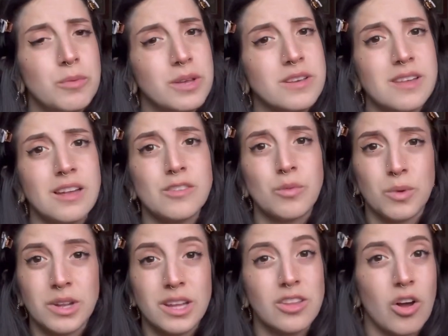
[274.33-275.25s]
because that's
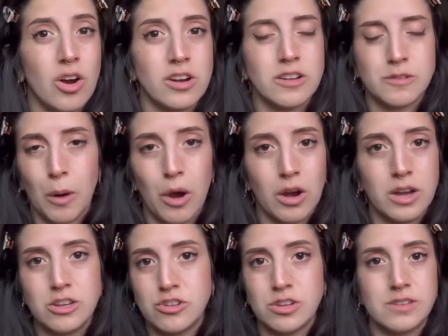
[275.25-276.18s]
really the hardest part,
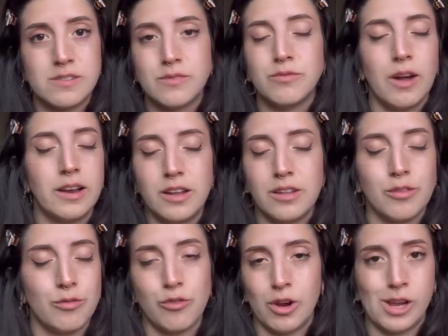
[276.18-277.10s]
is just finding the
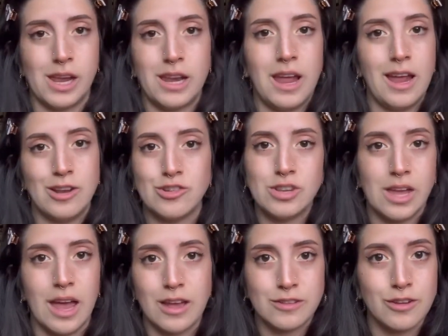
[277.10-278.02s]
freaking
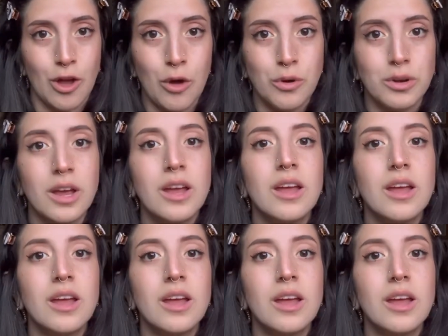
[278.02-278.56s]
HTS code.